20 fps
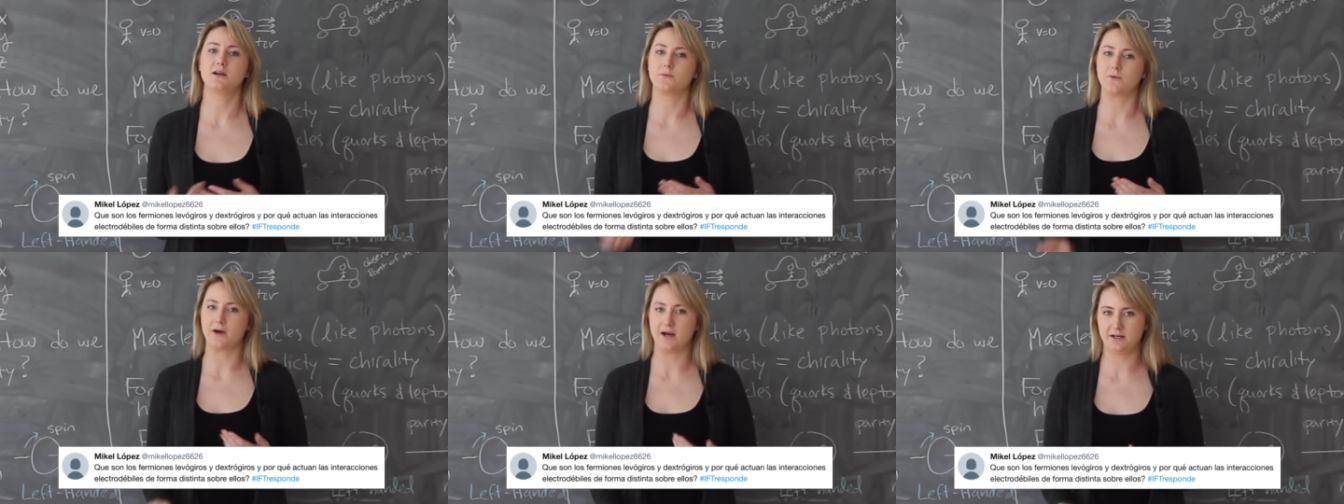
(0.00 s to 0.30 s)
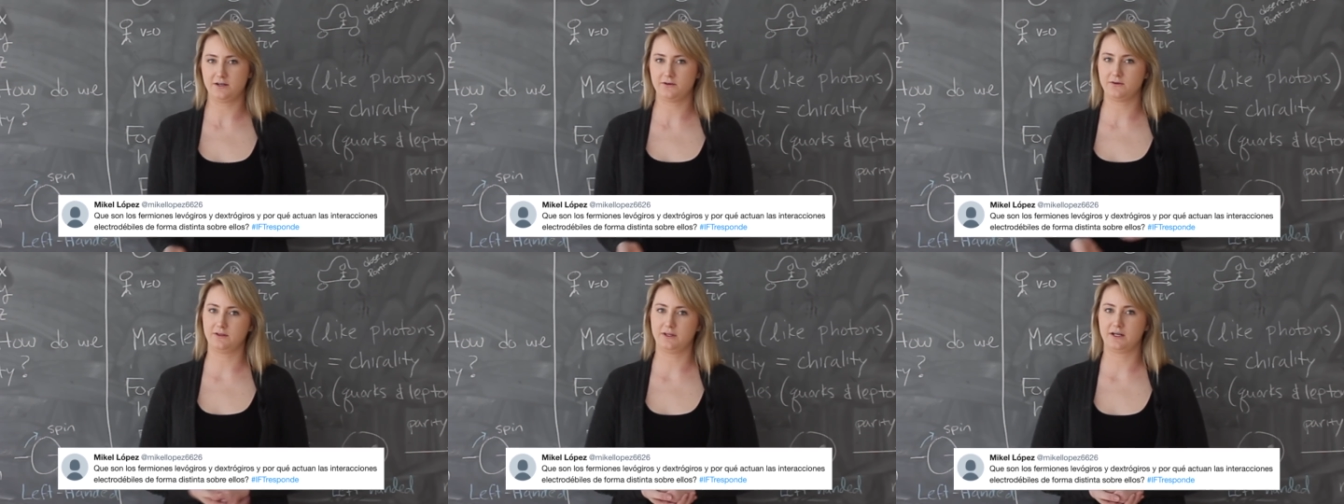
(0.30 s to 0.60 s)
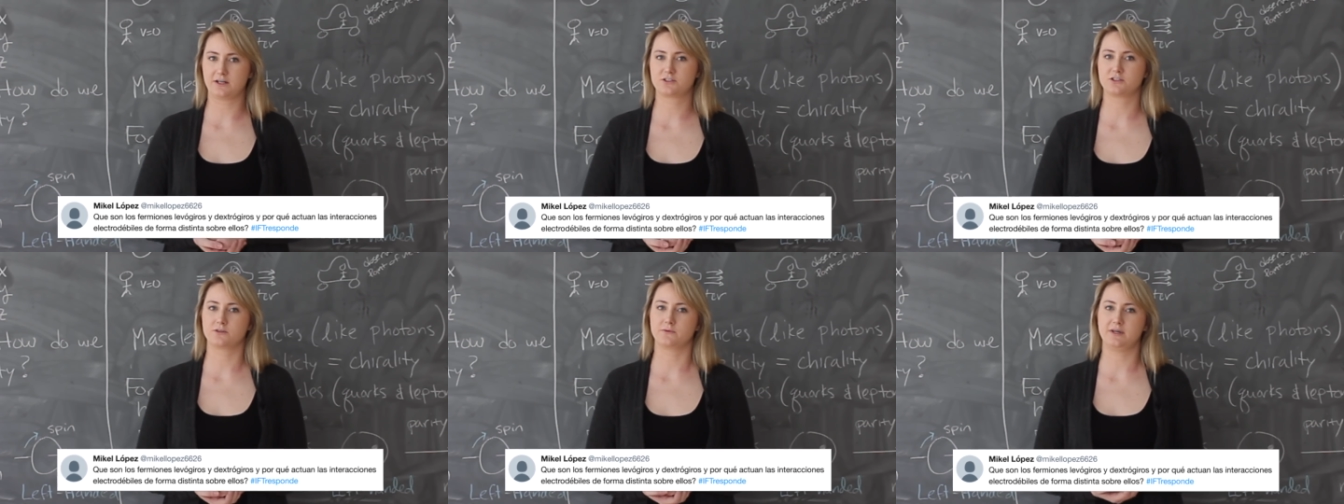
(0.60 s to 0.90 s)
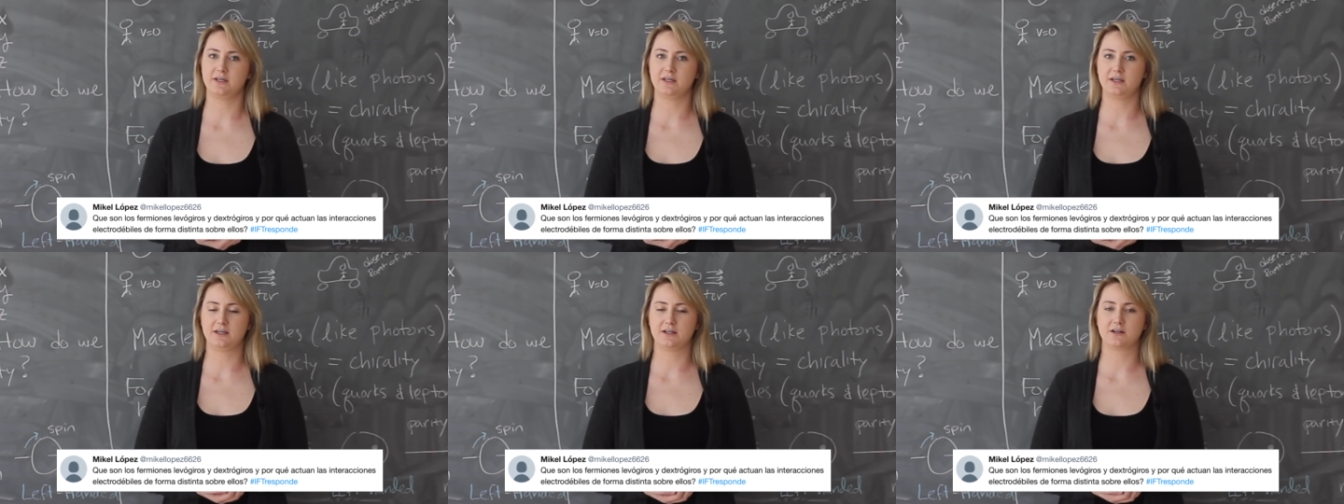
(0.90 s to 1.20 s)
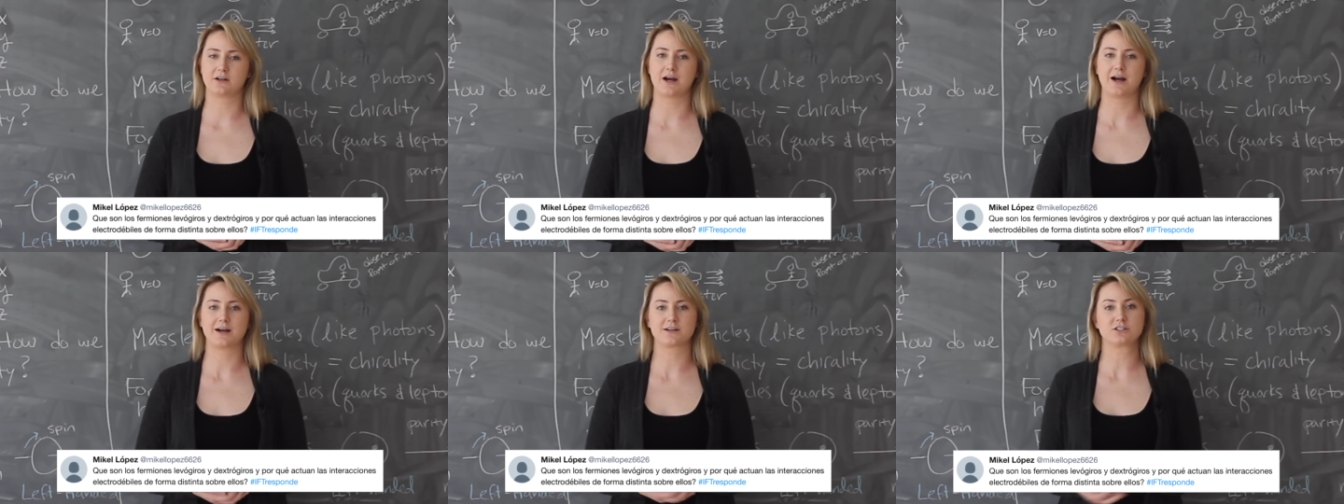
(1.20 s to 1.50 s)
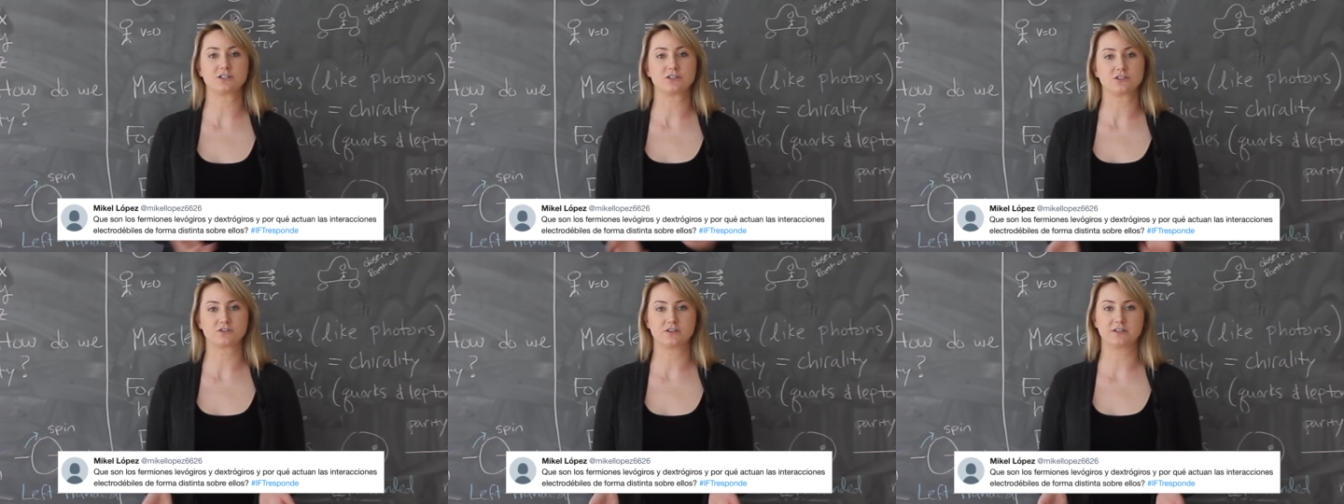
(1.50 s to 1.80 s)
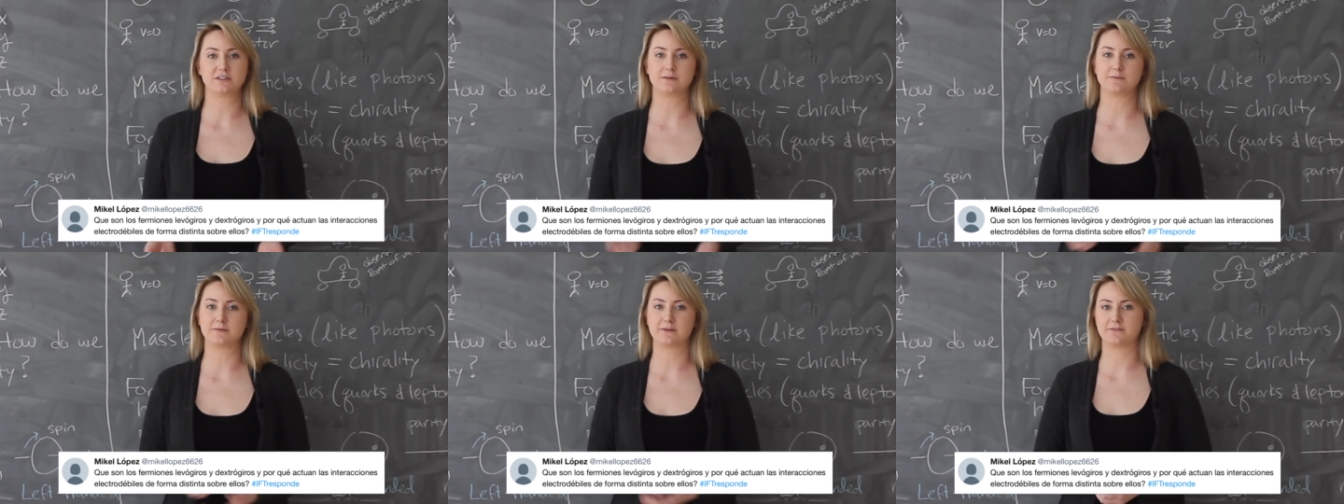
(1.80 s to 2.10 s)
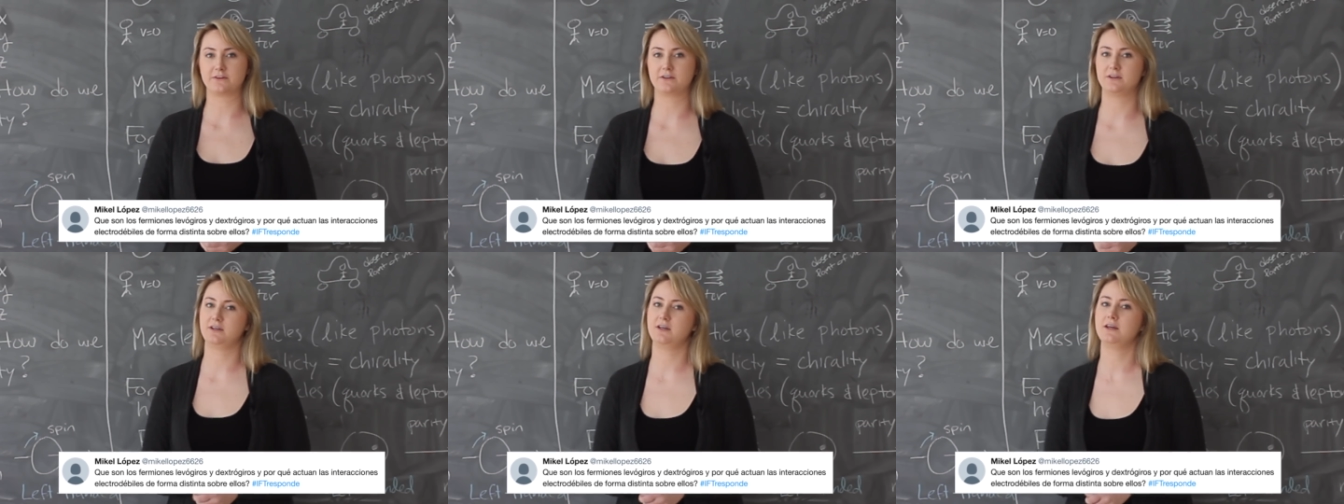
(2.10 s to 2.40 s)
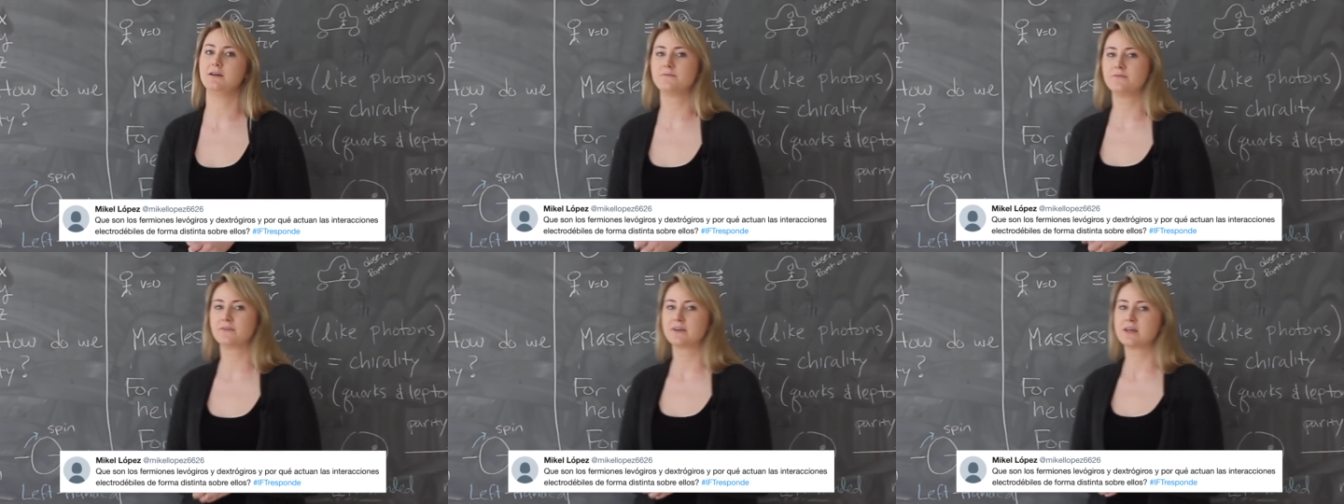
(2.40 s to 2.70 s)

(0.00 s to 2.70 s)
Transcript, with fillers: and why do electroweak interactions treat them differently?